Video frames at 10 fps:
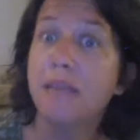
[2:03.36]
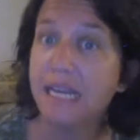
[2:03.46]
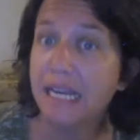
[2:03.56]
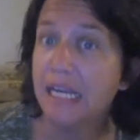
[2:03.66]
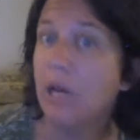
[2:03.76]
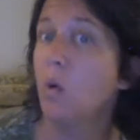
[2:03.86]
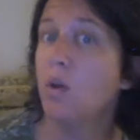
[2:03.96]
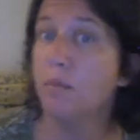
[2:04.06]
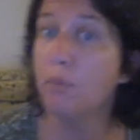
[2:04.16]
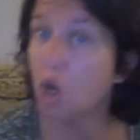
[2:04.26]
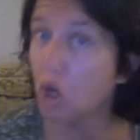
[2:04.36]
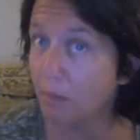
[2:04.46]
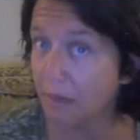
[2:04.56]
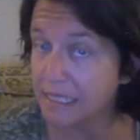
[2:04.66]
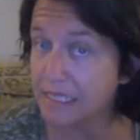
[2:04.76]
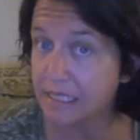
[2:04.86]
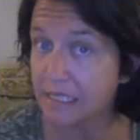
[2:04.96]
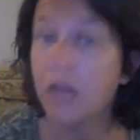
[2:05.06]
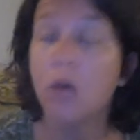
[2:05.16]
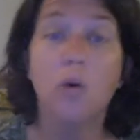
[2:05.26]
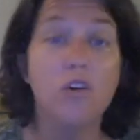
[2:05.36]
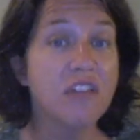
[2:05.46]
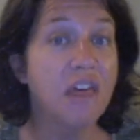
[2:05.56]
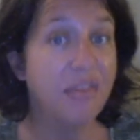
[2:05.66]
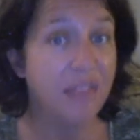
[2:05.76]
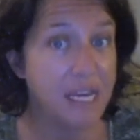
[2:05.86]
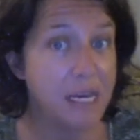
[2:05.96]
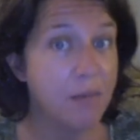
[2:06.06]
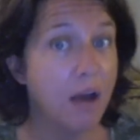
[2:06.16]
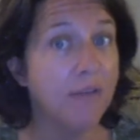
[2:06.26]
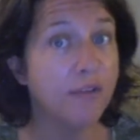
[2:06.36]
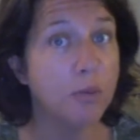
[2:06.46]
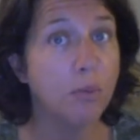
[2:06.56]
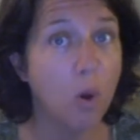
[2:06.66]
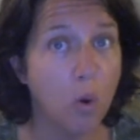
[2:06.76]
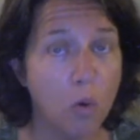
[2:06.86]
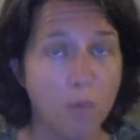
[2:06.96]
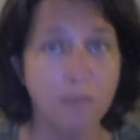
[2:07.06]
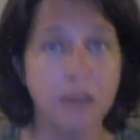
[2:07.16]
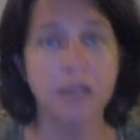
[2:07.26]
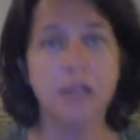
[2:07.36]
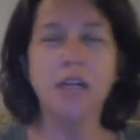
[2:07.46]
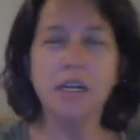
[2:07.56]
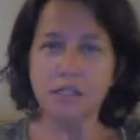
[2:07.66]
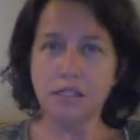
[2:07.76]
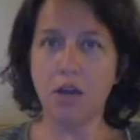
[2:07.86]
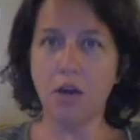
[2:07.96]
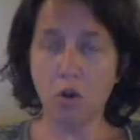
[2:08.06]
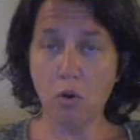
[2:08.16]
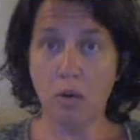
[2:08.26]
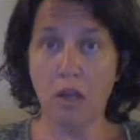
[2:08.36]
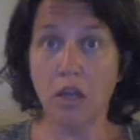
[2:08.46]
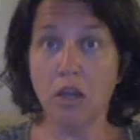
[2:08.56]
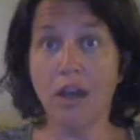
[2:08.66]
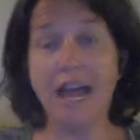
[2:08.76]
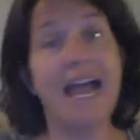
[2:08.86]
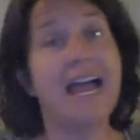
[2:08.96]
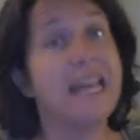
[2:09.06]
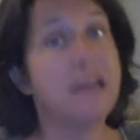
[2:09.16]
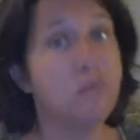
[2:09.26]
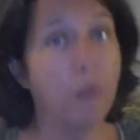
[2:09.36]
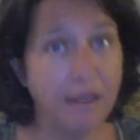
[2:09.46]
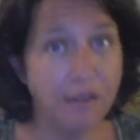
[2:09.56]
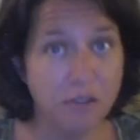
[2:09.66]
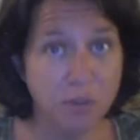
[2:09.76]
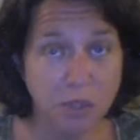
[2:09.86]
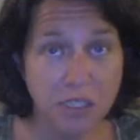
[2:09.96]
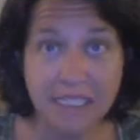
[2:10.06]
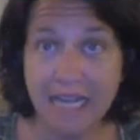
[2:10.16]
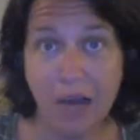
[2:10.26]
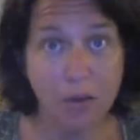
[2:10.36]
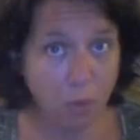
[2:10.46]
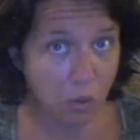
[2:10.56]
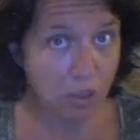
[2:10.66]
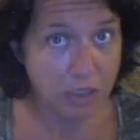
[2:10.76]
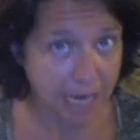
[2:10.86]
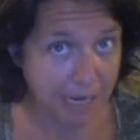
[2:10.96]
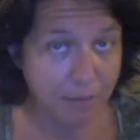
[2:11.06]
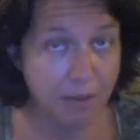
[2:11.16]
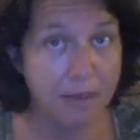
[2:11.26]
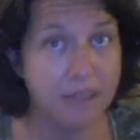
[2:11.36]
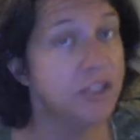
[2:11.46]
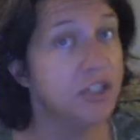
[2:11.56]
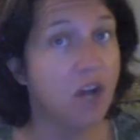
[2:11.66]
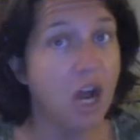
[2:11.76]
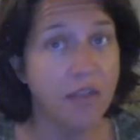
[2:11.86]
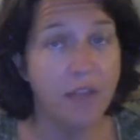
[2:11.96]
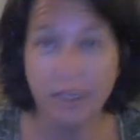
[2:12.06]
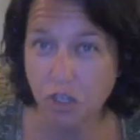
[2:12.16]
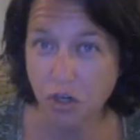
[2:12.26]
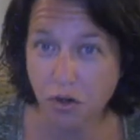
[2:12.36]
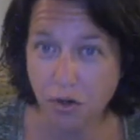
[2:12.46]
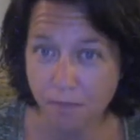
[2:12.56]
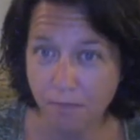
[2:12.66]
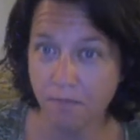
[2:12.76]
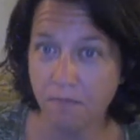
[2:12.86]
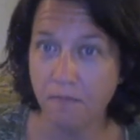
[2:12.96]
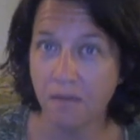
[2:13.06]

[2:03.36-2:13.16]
the meaning or the purpose or the theme of your poem. So go ahead and write those words down or type them into your online journal.